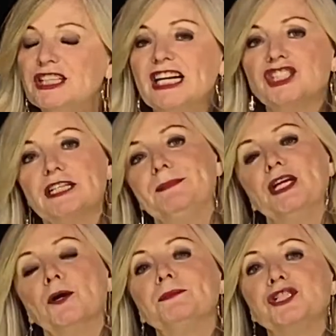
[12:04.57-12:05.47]
actually be an
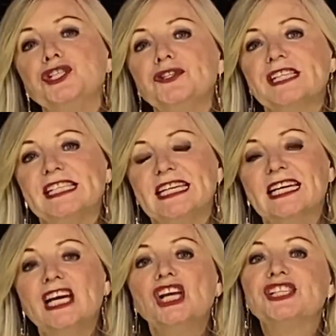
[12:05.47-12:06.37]
opportunity
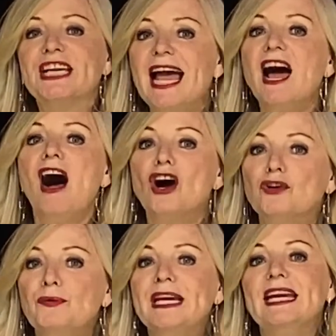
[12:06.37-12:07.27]
to get our
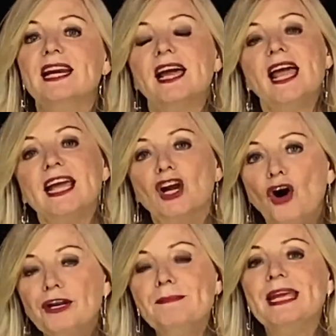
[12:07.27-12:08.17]
green
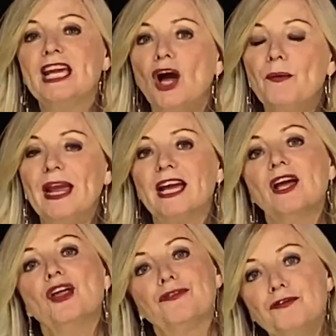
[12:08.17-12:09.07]
economy going
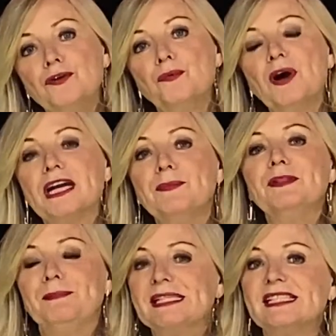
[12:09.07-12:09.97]
through working
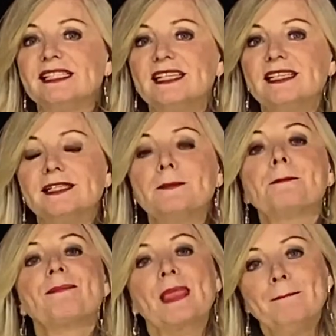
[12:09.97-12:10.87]
with businesses,
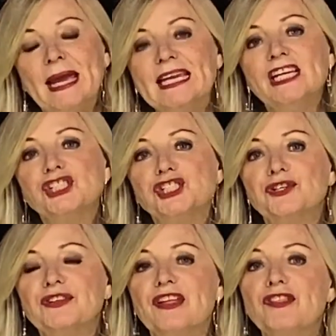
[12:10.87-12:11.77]
making
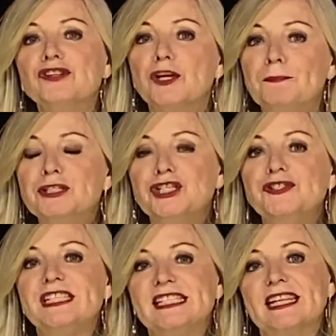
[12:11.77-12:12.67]
sure that those
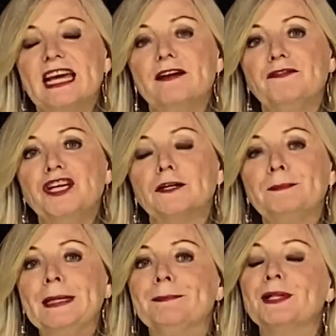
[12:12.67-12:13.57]
opportunities are there for young
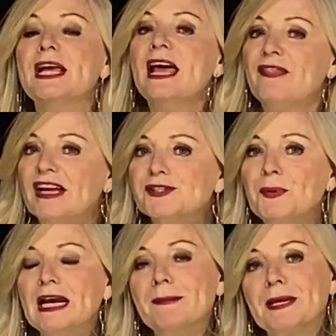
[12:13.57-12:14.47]
people. That's
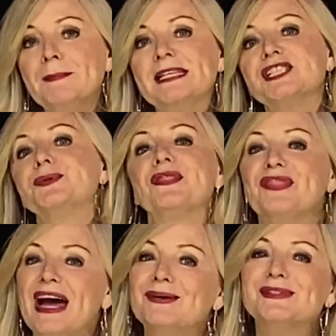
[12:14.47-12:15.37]
why I'm committed to
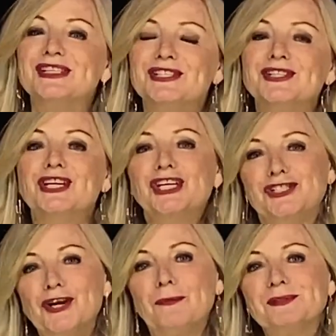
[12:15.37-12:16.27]
1,000
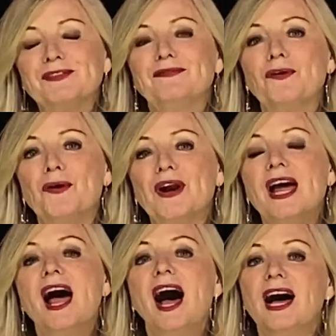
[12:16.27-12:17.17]
jobs for
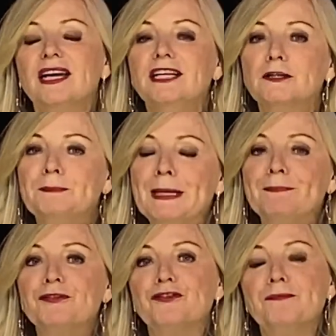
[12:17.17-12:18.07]
young
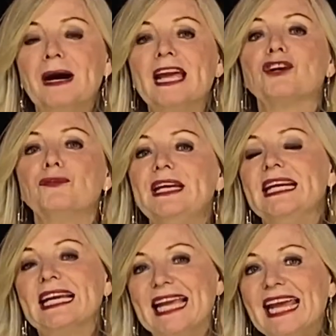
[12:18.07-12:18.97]
people through my
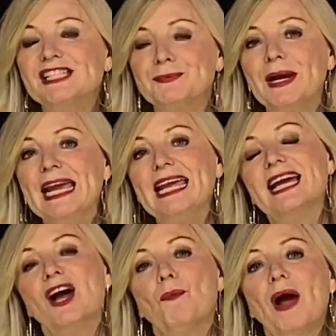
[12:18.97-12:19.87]
Green Gateway,
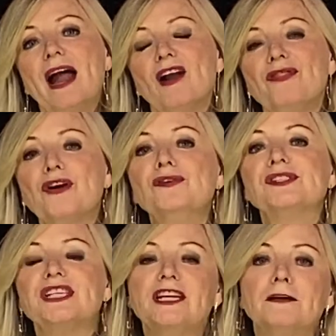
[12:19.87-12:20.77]
where
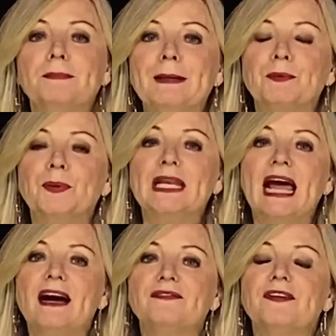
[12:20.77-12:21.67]
those young people will
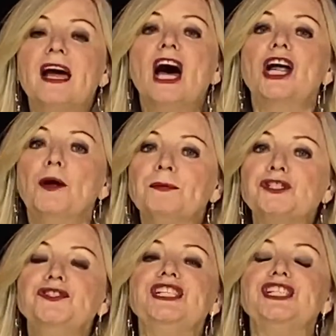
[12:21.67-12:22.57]
have an
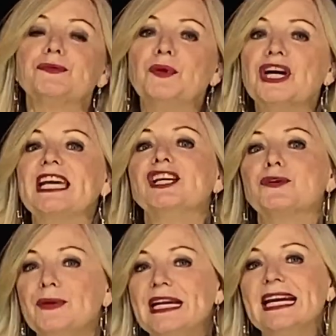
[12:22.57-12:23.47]
opportunity to work in
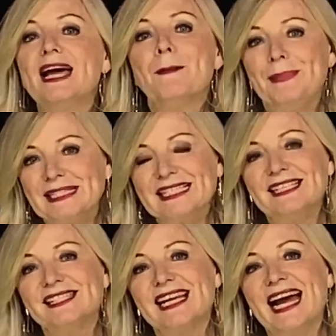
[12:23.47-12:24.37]
green
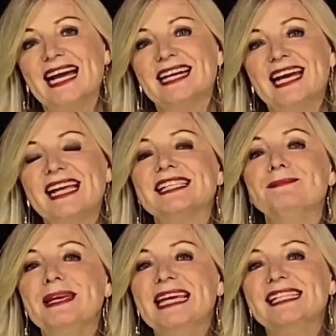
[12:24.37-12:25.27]
business,
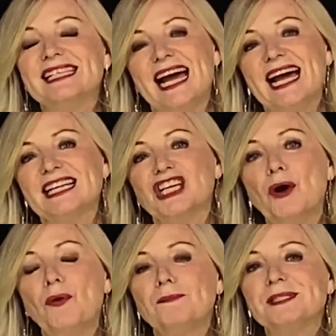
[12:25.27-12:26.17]
SMEs and
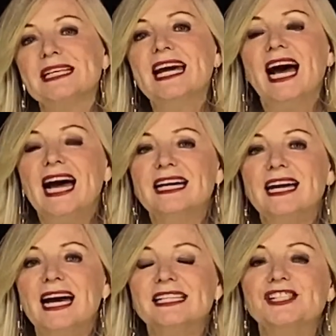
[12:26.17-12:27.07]
co-ops
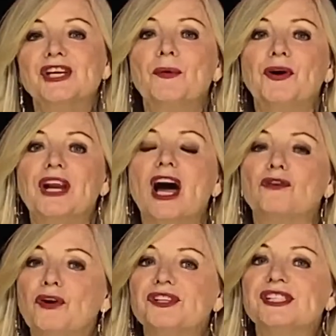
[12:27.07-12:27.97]
and so on
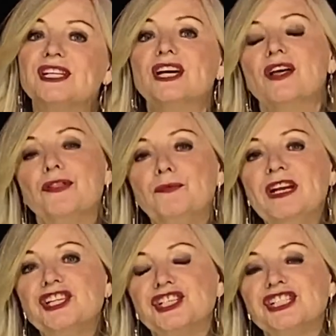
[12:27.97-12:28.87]
across the
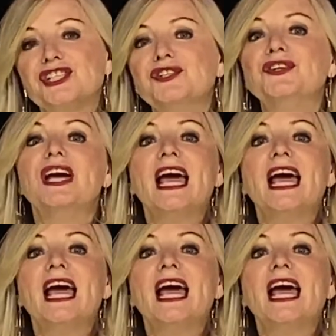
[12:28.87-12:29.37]
region to